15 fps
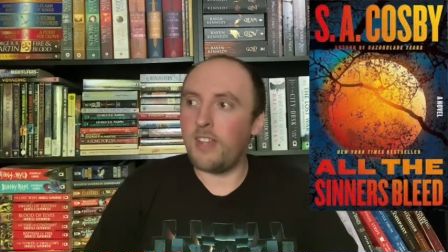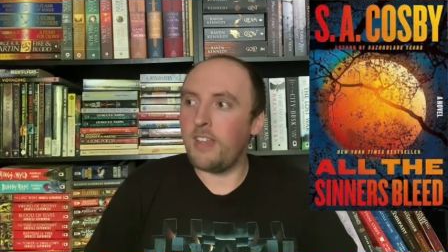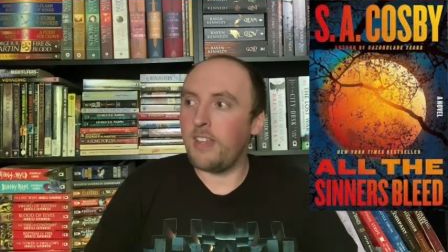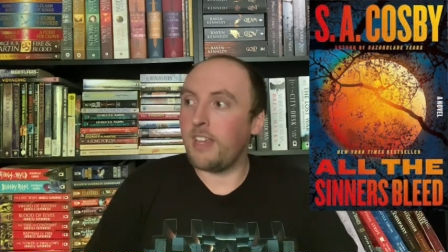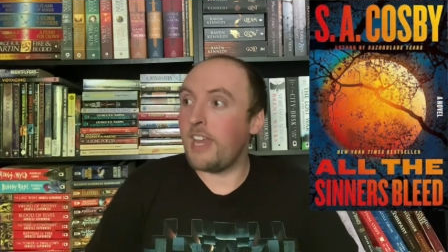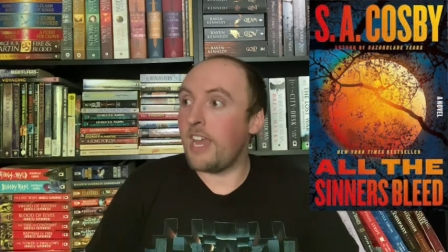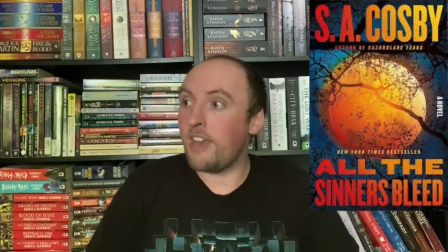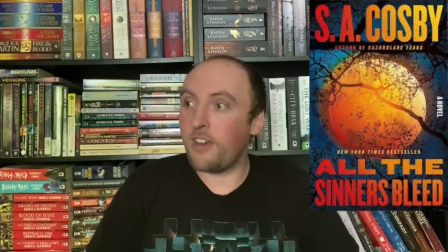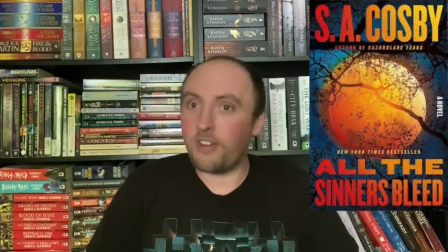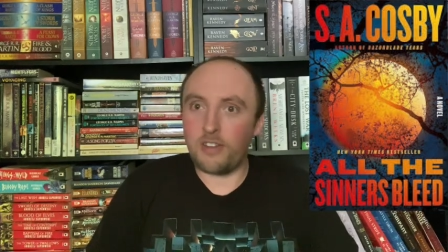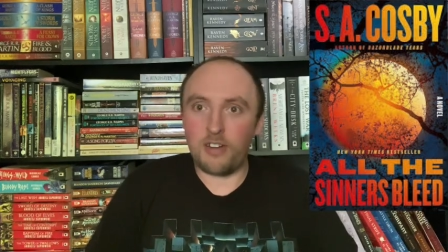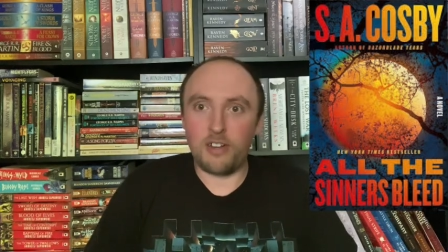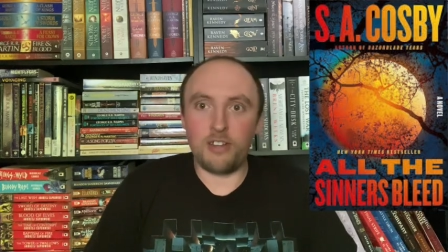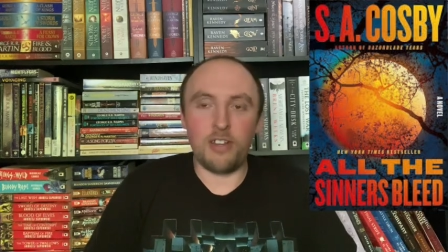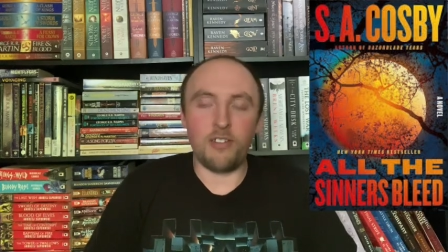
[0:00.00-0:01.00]
The
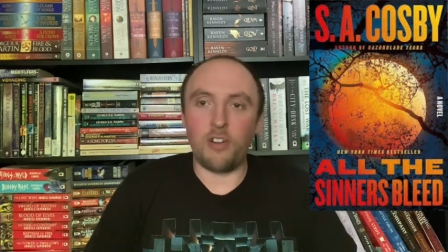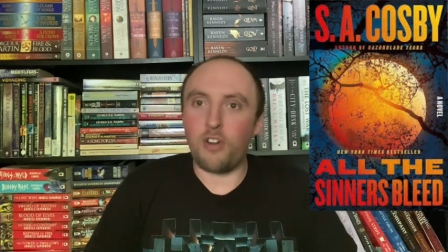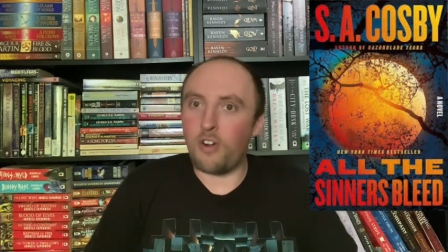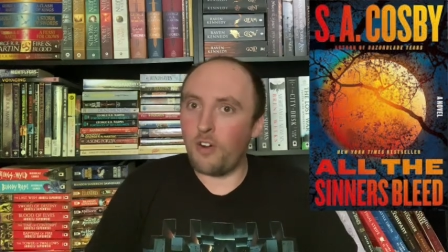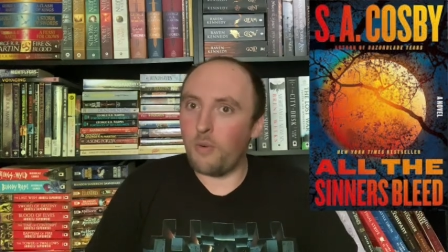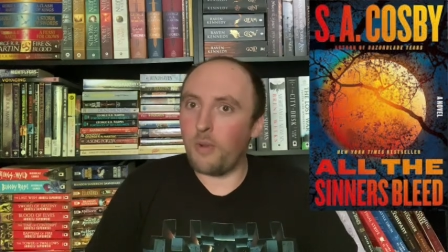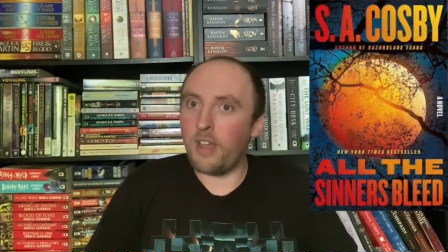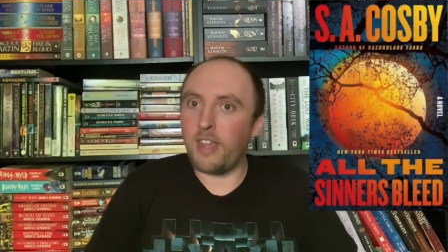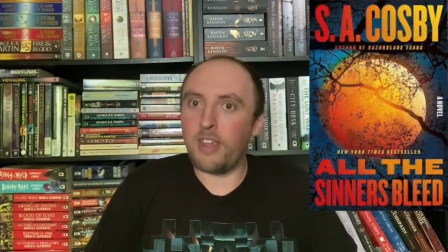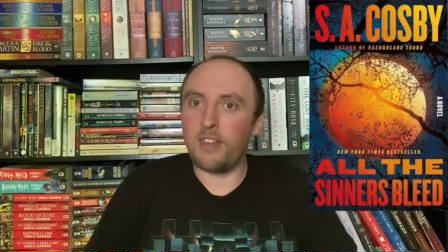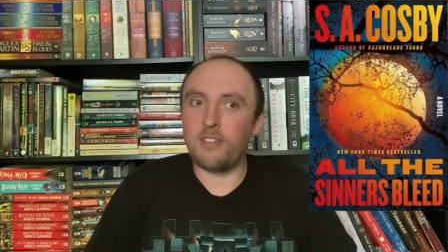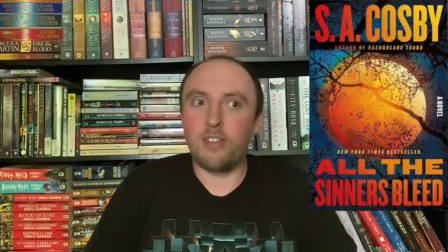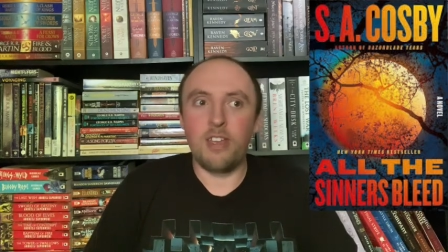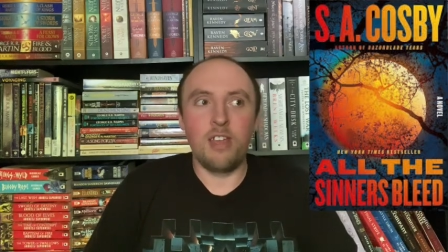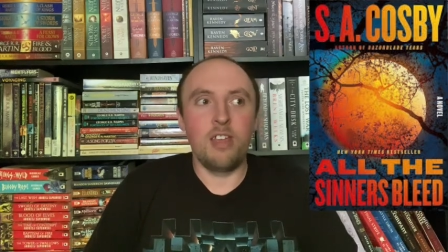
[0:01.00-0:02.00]
characters, as
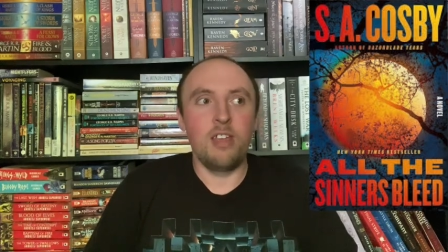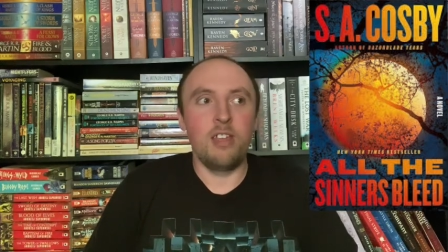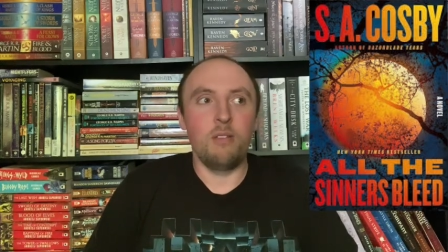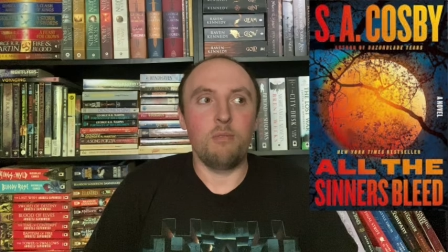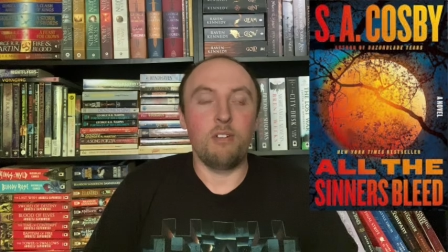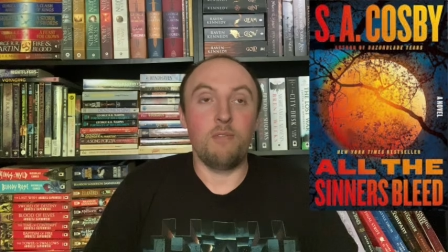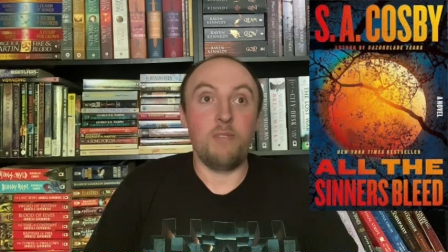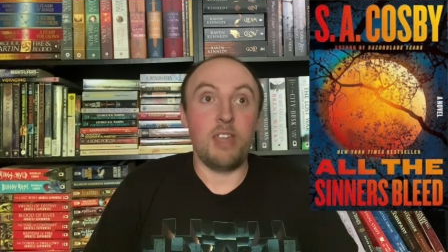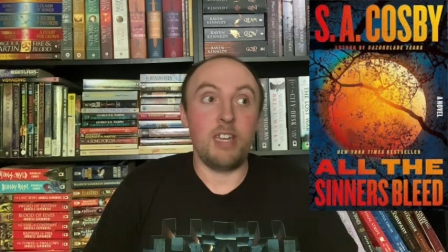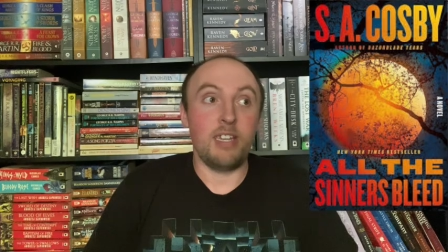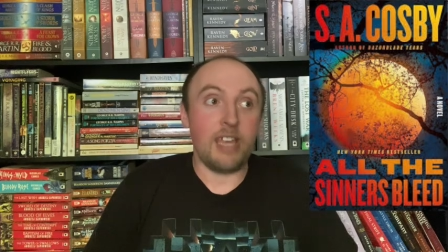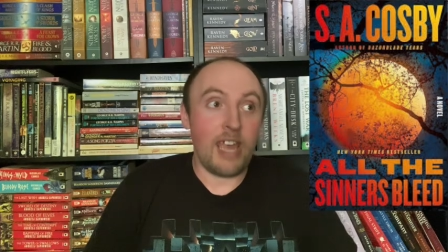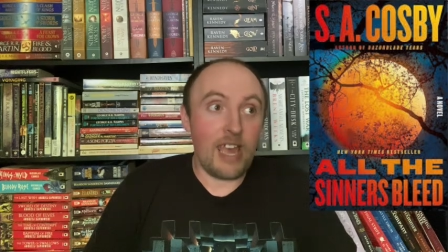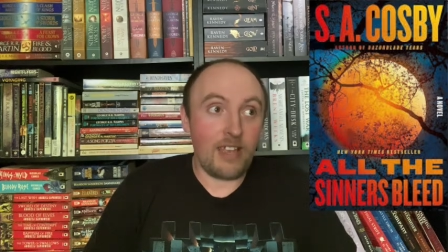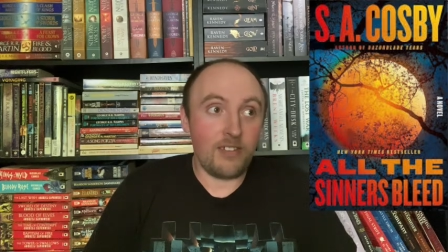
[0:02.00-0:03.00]
always, were
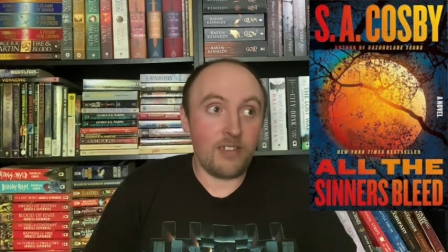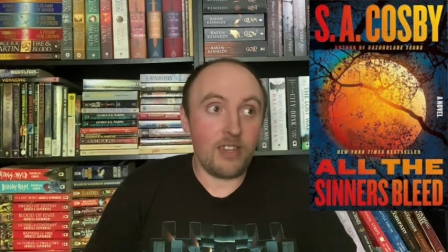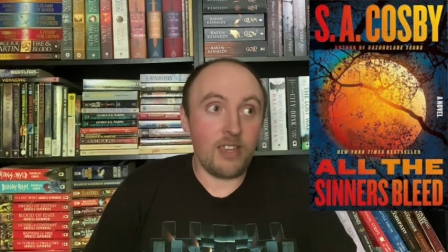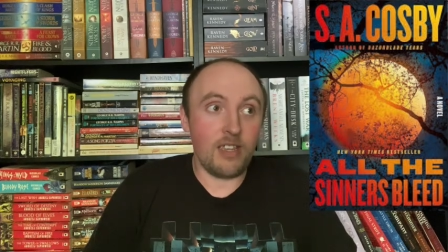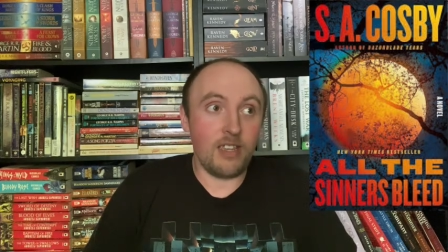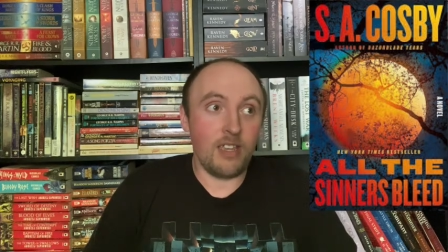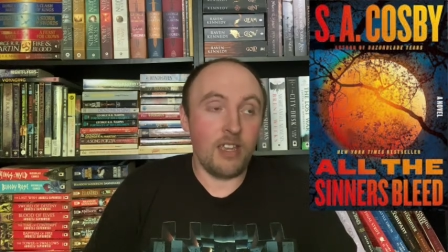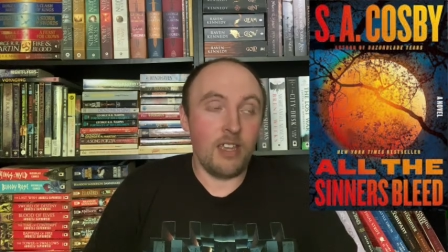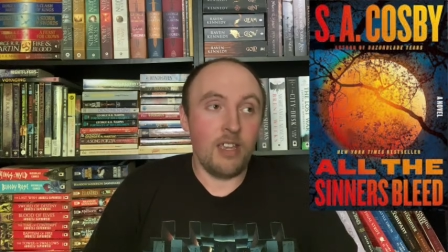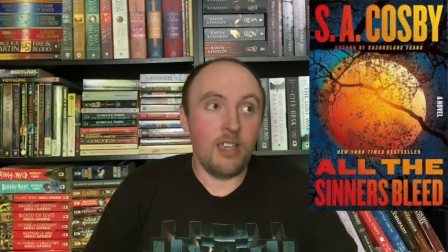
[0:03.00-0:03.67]
fantastic.